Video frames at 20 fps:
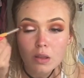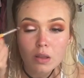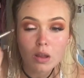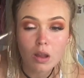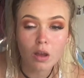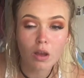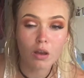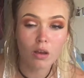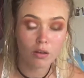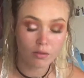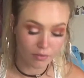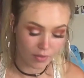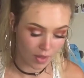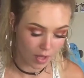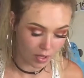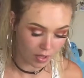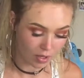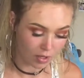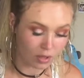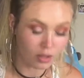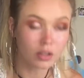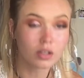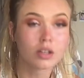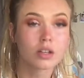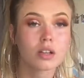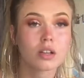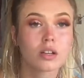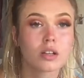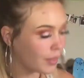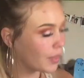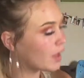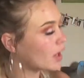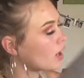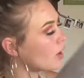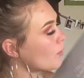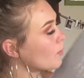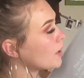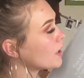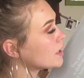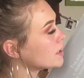Love that color. I think
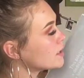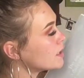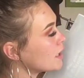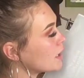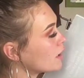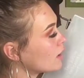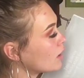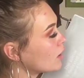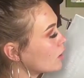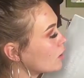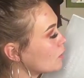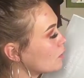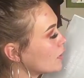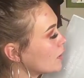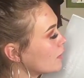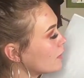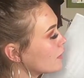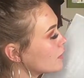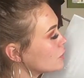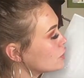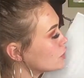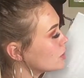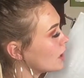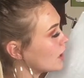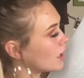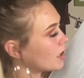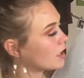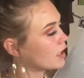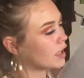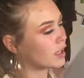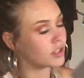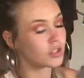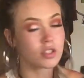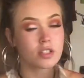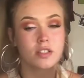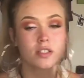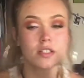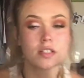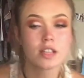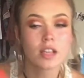I want to take a little bit of this shade and
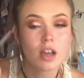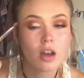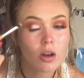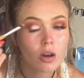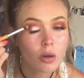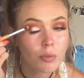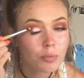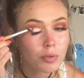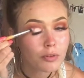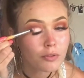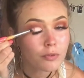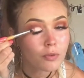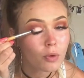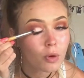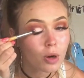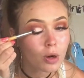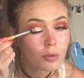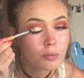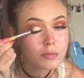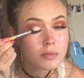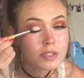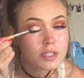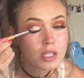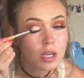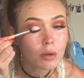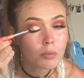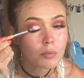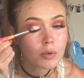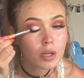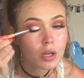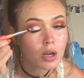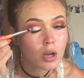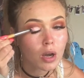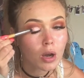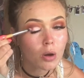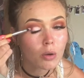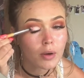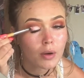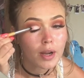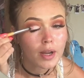just see how it performs. I'm gonna
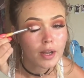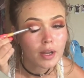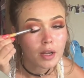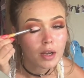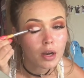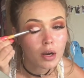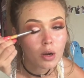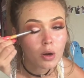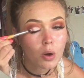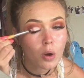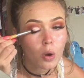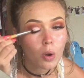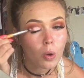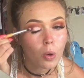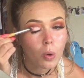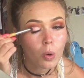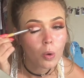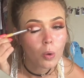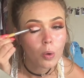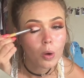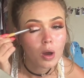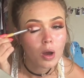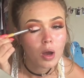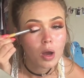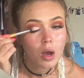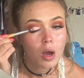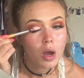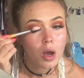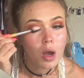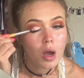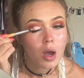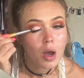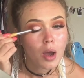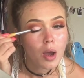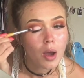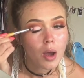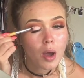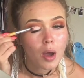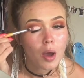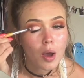go right here. Oh
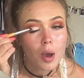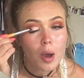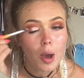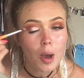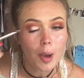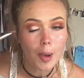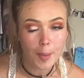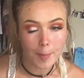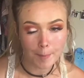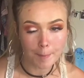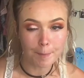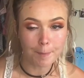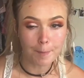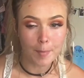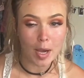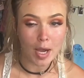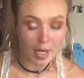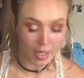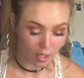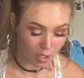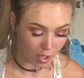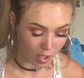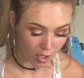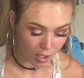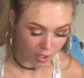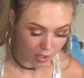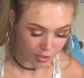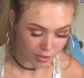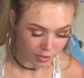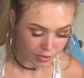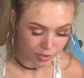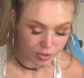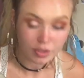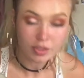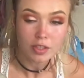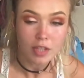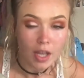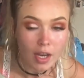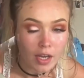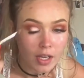my gosh,
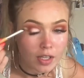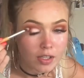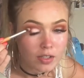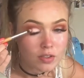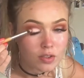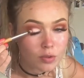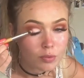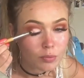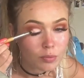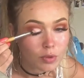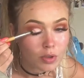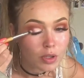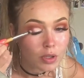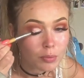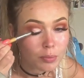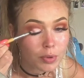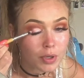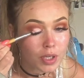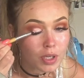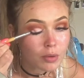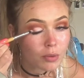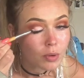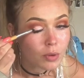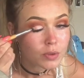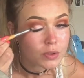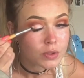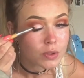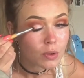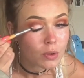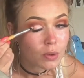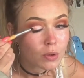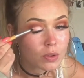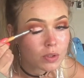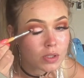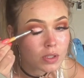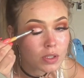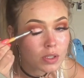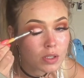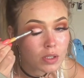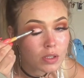that is a really pretty rose gold.
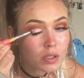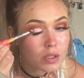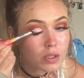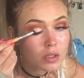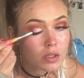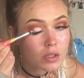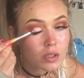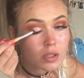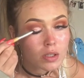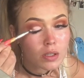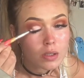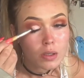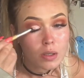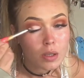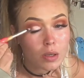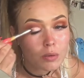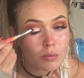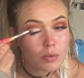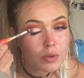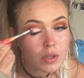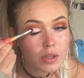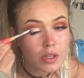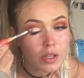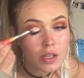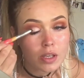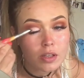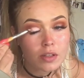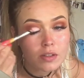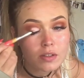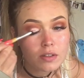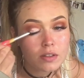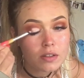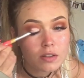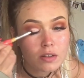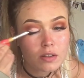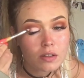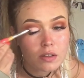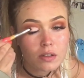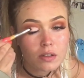It really is.